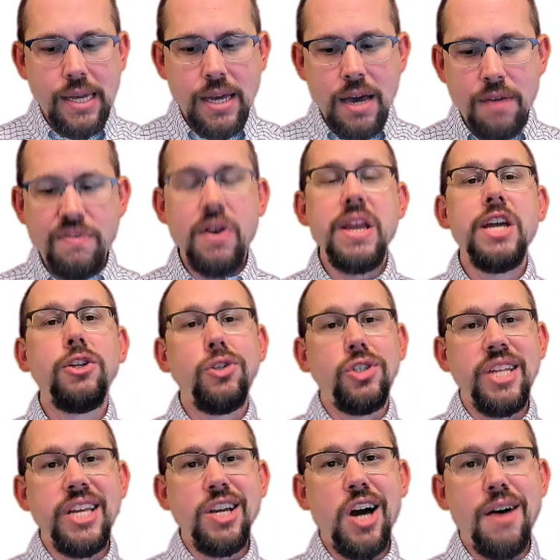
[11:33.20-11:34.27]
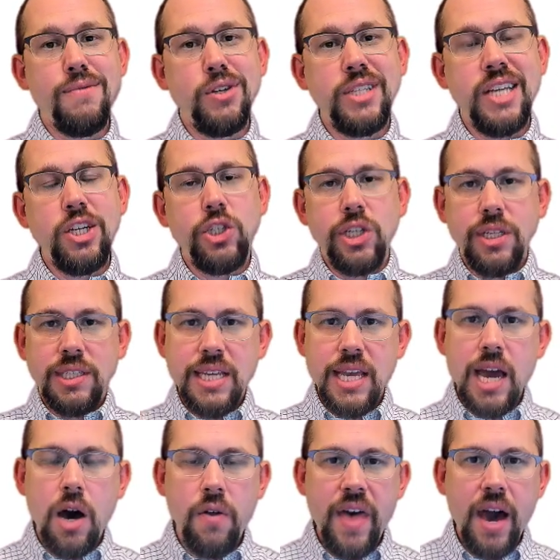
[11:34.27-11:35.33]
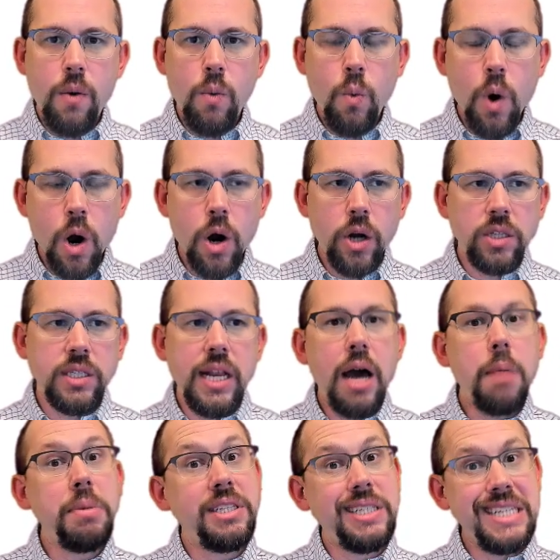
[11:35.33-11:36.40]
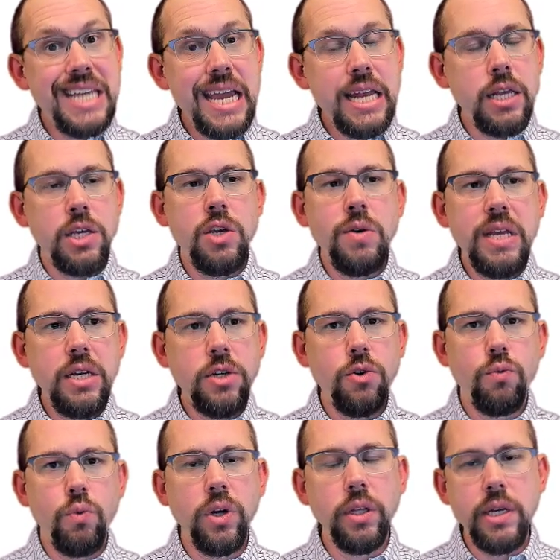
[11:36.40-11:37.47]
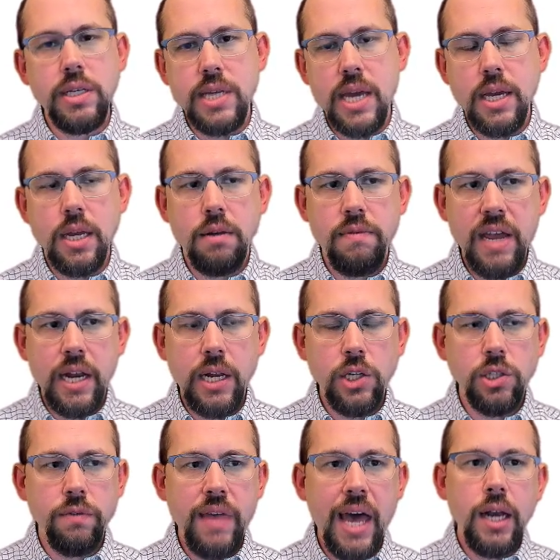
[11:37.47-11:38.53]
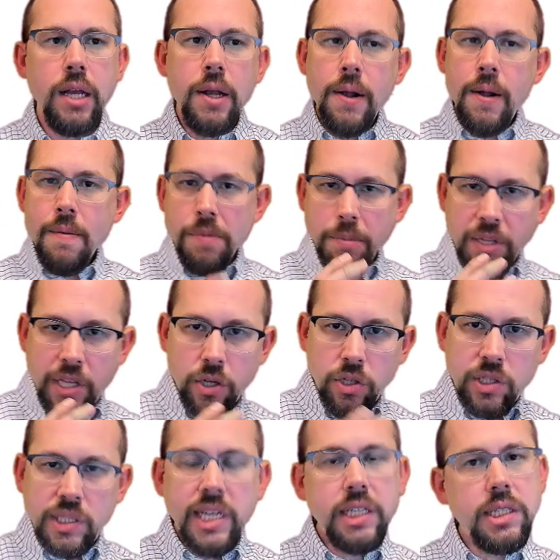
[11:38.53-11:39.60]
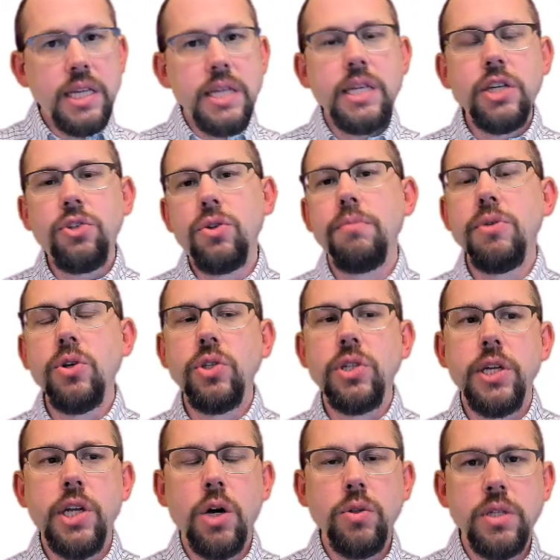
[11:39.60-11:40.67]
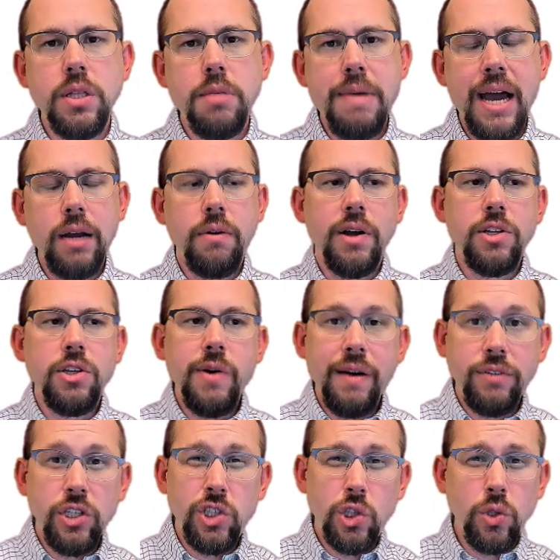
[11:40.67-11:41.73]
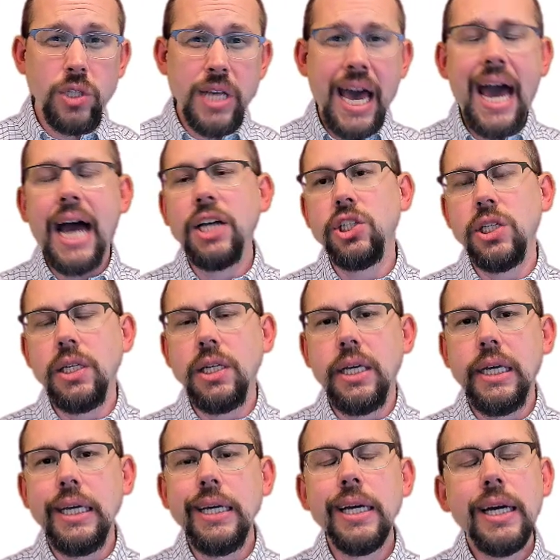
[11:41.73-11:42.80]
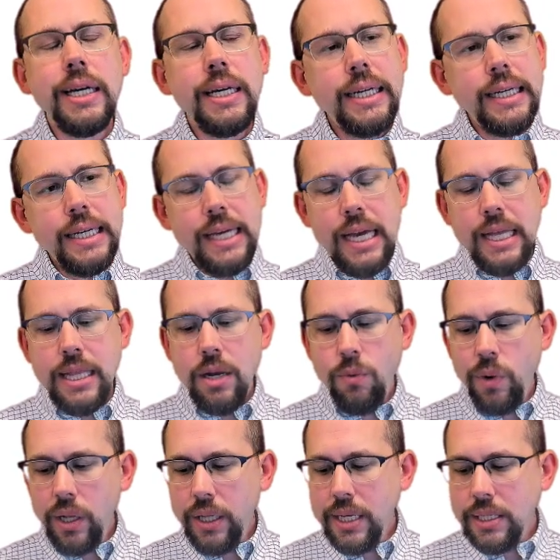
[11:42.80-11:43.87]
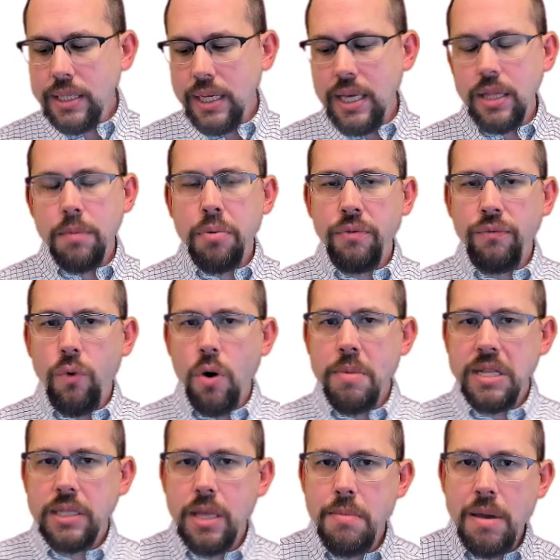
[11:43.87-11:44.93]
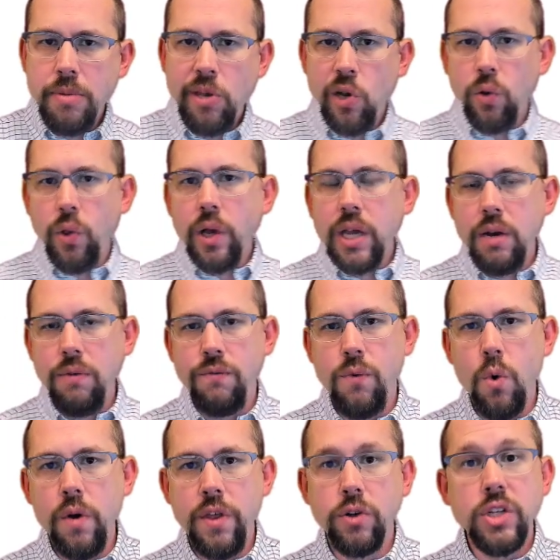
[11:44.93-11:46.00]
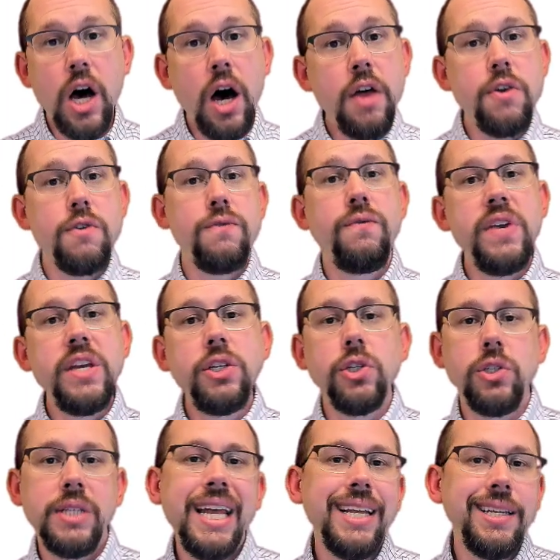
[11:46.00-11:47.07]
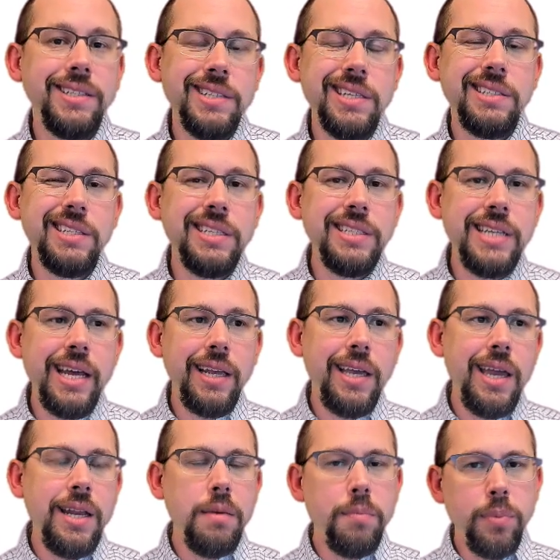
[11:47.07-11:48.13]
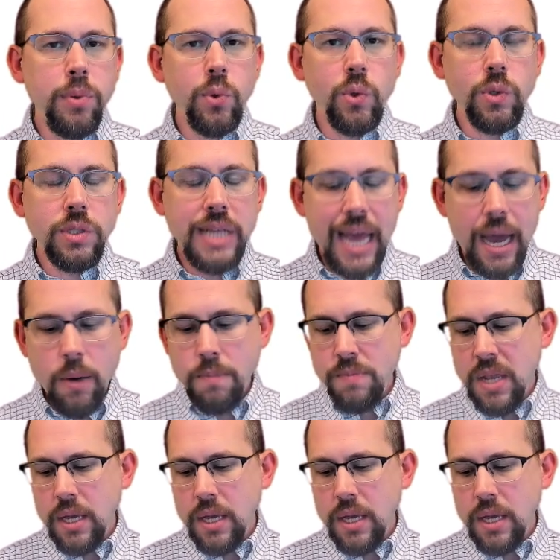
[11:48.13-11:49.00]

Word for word: a very interesting conversation to see how that works and how much data you need to really take advantage of that. But there's 60 distribution nodes in the background. You have to choose a hashing key. And then really to get the performance that maybe you're looking for, there's other features that exist in dedicated pools. Now,